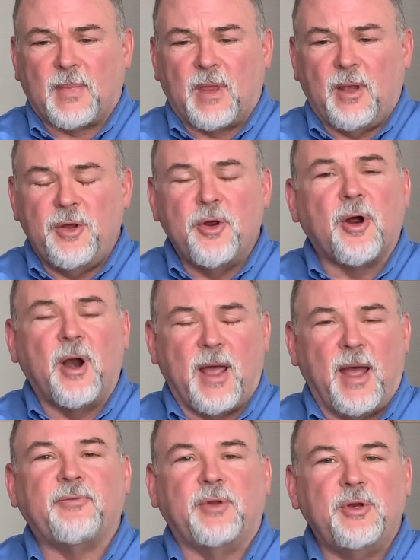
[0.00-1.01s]
You're going to
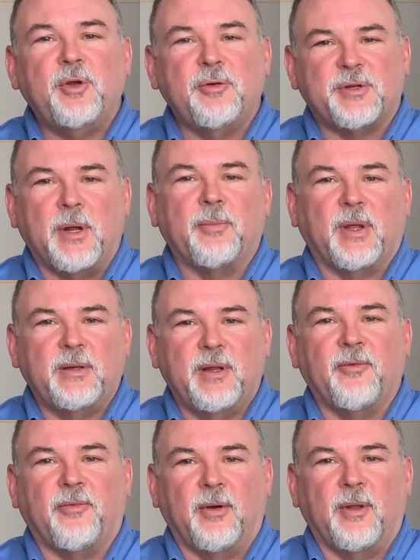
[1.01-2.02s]
have to do something
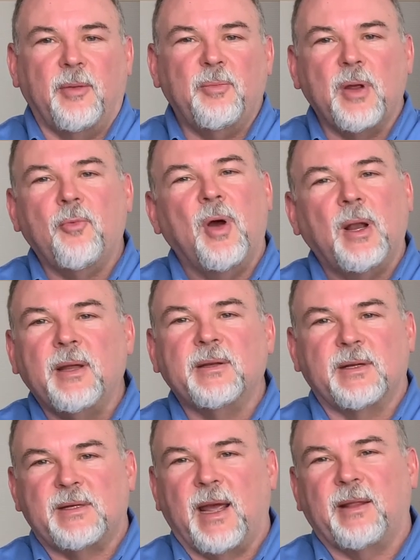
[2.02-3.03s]
different and be willing
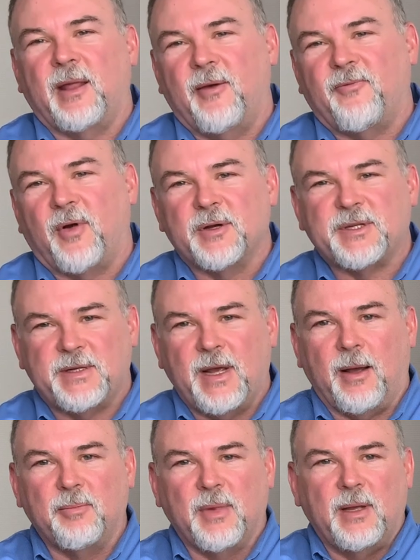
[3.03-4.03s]
to take that first
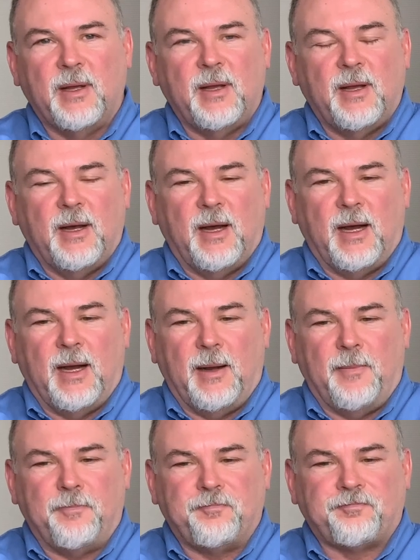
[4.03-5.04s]
step.
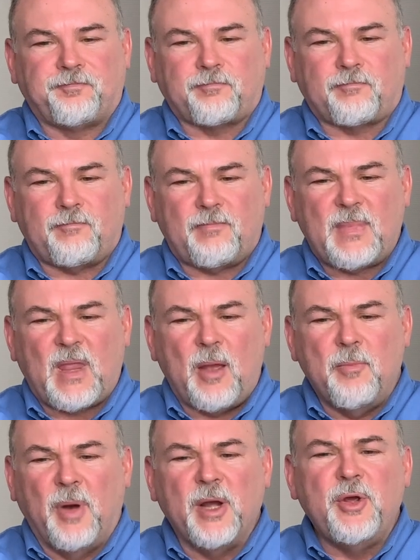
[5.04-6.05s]

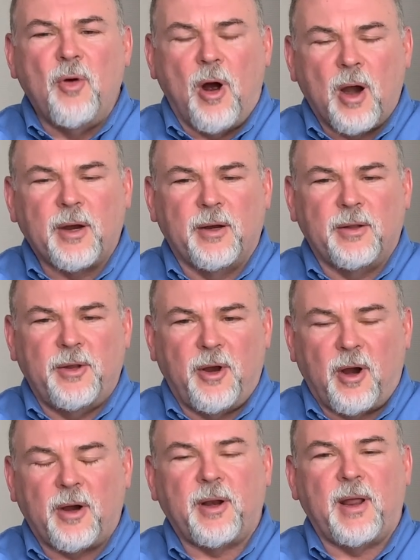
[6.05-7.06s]
But you are going
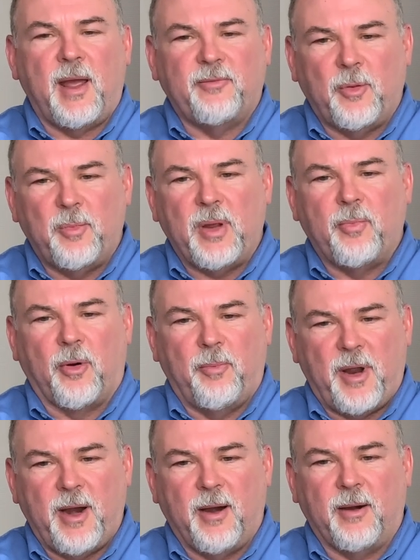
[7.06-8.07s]
to have to be
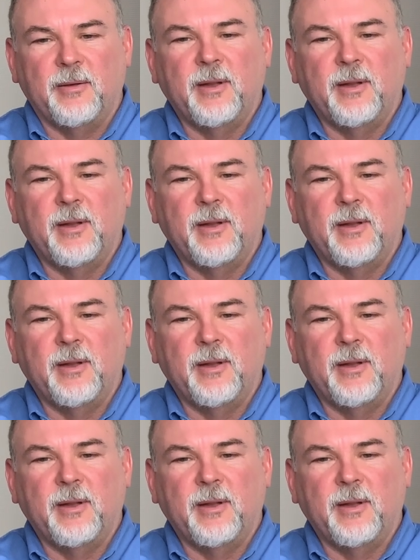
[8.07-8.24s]
prepared